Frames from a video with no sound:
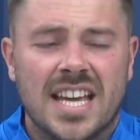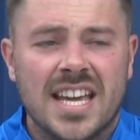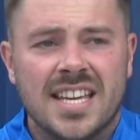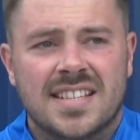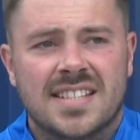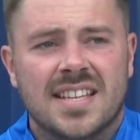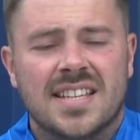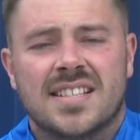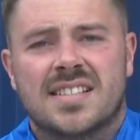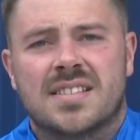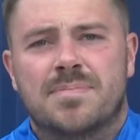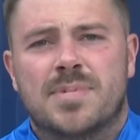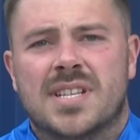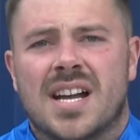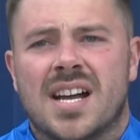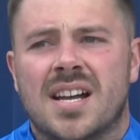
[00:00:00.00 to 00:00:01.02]
Yeah, it's
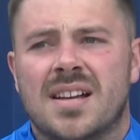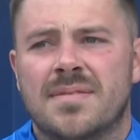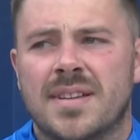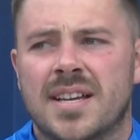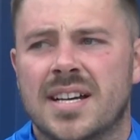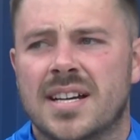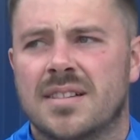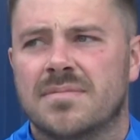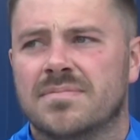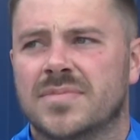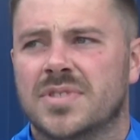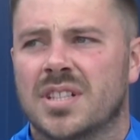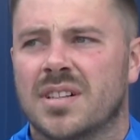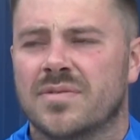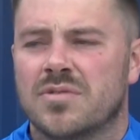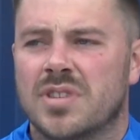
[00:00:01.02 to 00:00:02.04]
bizarre.
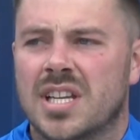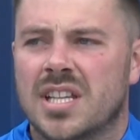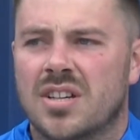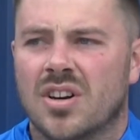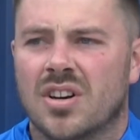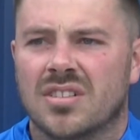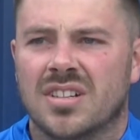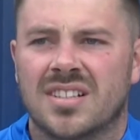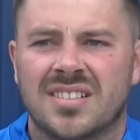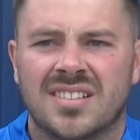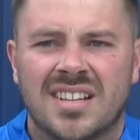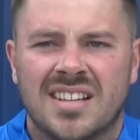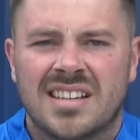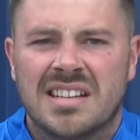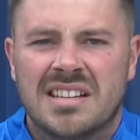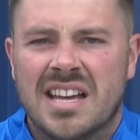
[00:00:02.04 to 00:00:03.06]
You haven't really got
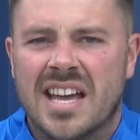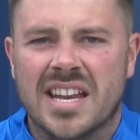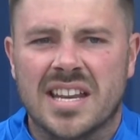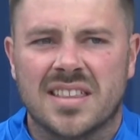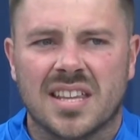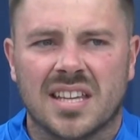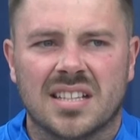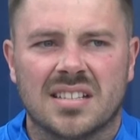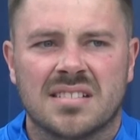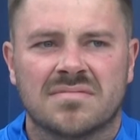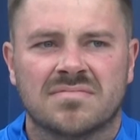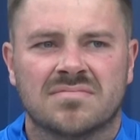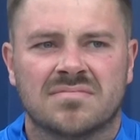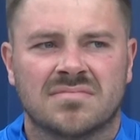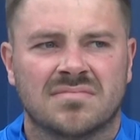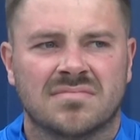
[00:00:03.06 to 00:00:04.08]
anything
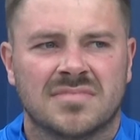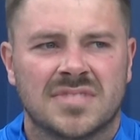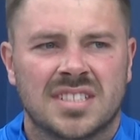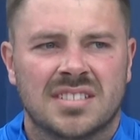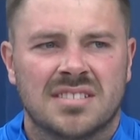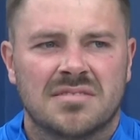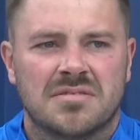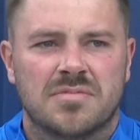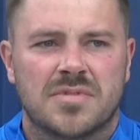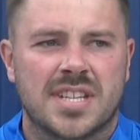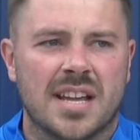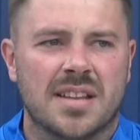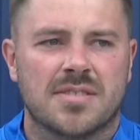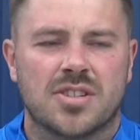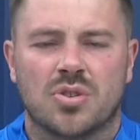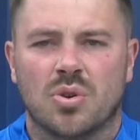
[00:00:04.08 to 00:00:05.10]

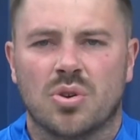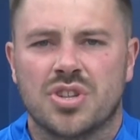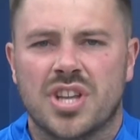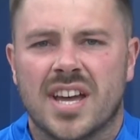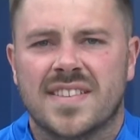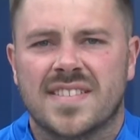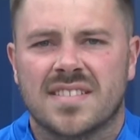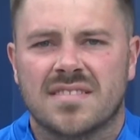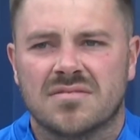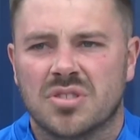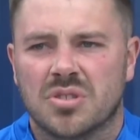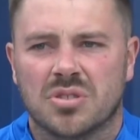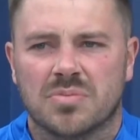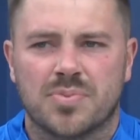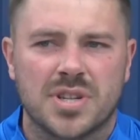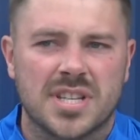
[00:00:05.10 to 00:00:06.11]
set in stone yet.
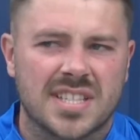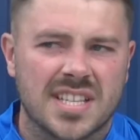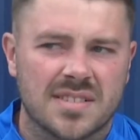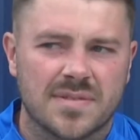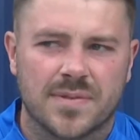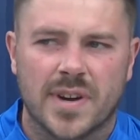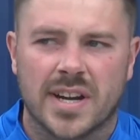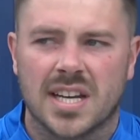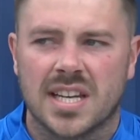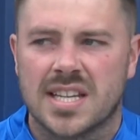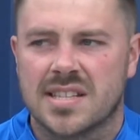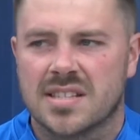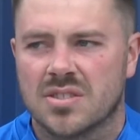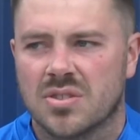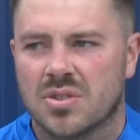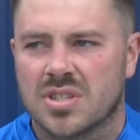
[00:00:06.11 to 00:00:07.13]
No pre-season
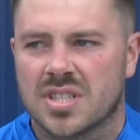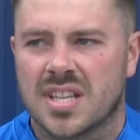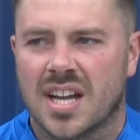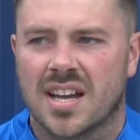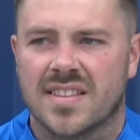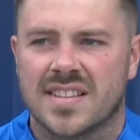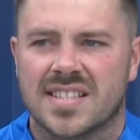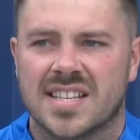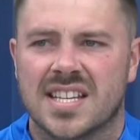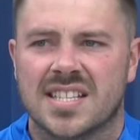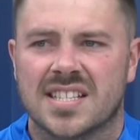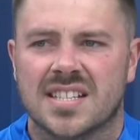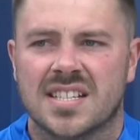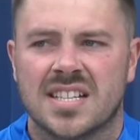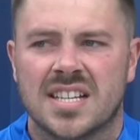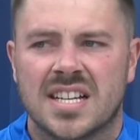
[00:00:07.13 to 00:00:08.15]
friendlies, no start of the
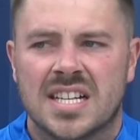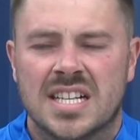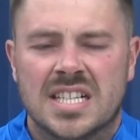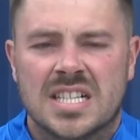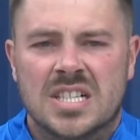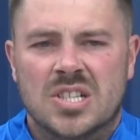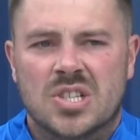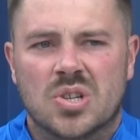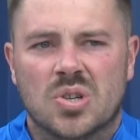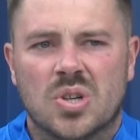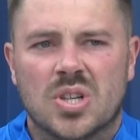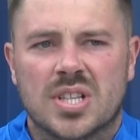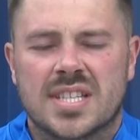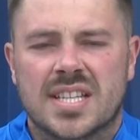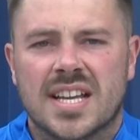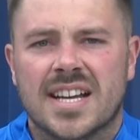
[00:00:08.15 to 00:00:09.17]
season. So
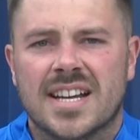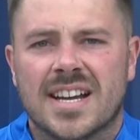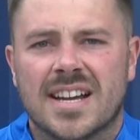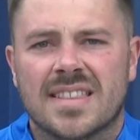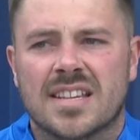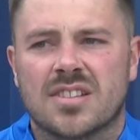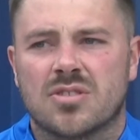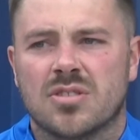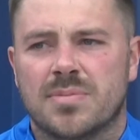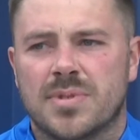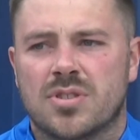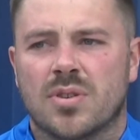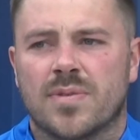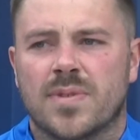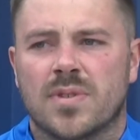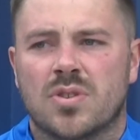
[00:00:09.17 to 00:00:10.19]
it's, I think it's going to be
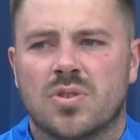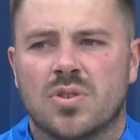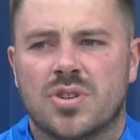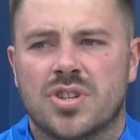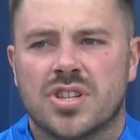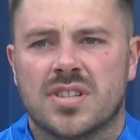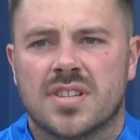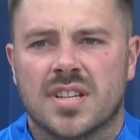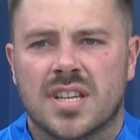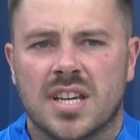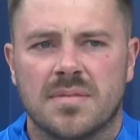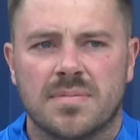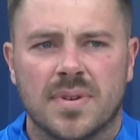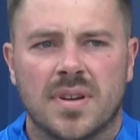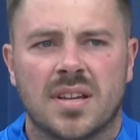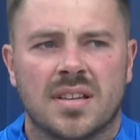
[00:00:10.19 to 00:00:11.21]
tough for the coaches to
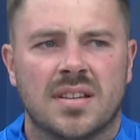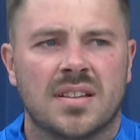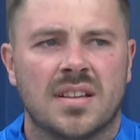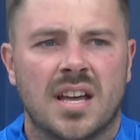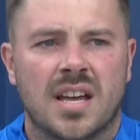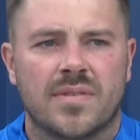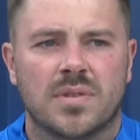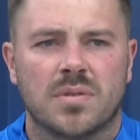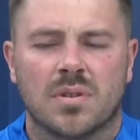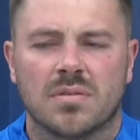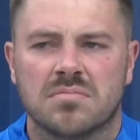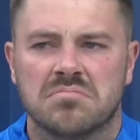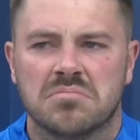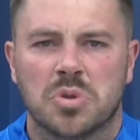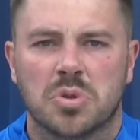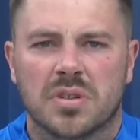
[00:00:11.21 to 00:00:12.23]
keep everyone
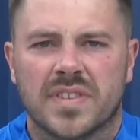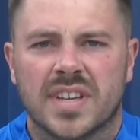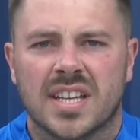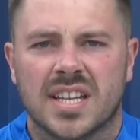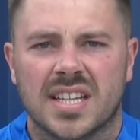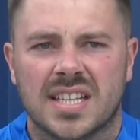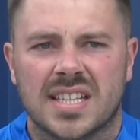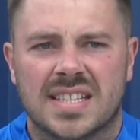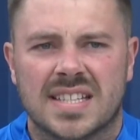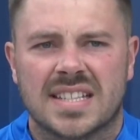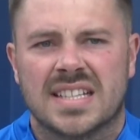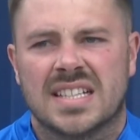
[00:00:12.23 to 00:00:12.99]
motivated.